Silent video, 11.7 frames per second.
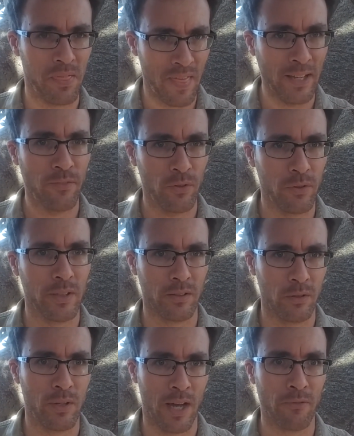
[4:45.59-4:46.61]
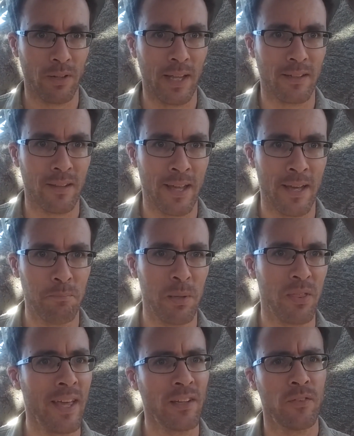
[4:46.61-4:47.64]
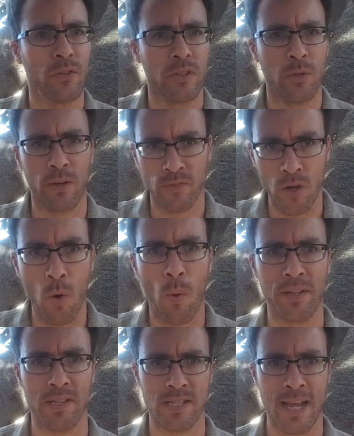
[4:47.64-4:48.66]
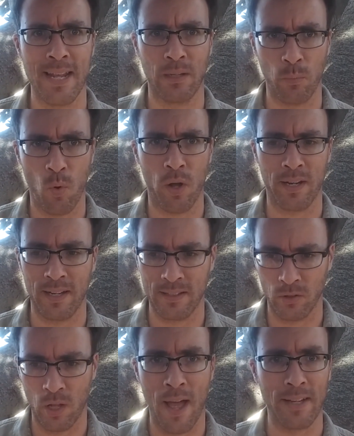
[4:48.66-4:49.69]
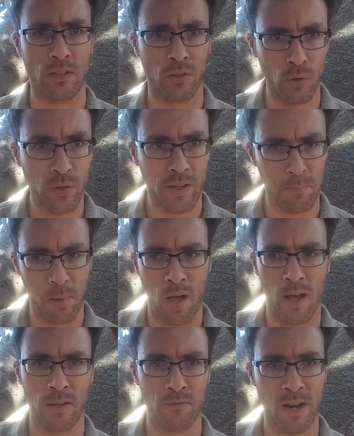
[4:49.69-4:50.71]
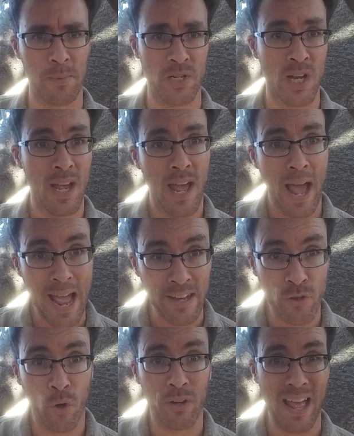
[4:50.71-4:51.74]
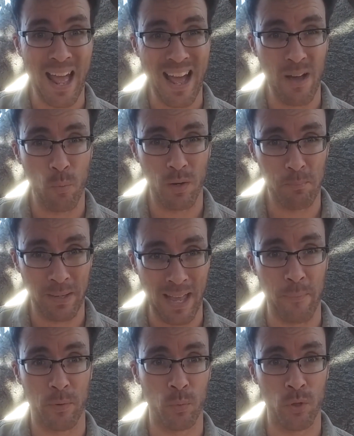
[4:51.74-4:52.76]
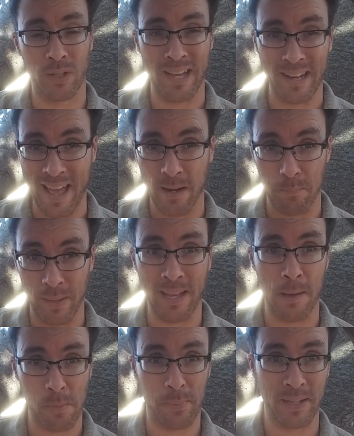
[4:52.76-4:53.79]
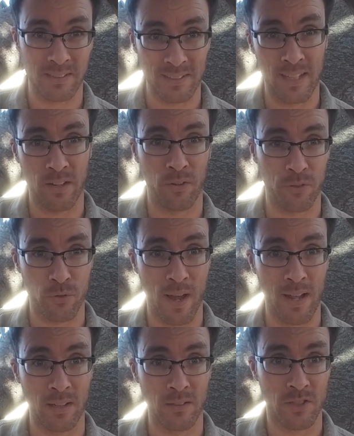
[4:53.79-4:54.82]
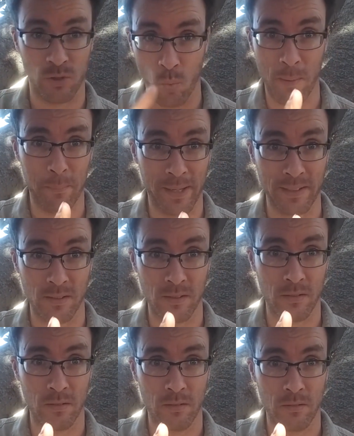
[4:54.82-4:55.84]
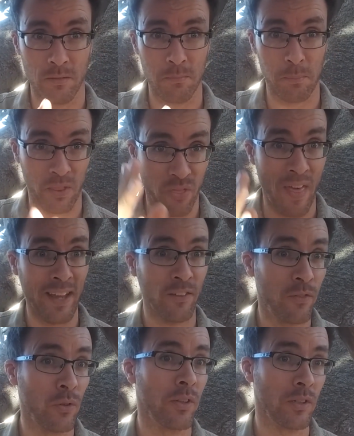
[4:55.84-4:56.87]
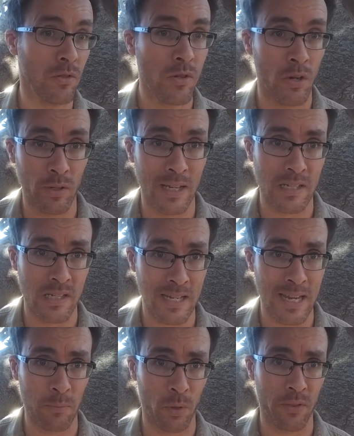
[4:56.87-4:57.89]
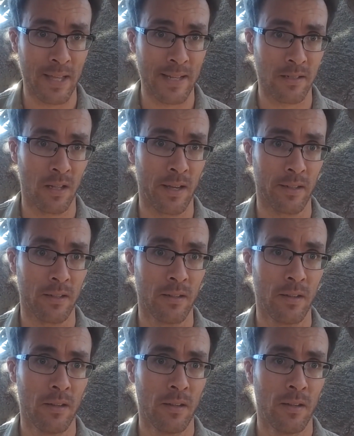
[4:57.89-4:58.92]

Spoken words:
Be thankful that you can't relate to that. Be thankful that you have no understanding what it is like to look at a pile of rubbish and not be able to work out how to pick up a piece and get it on the trailer. Just one piece. Be thankful that you don't understand what that's like.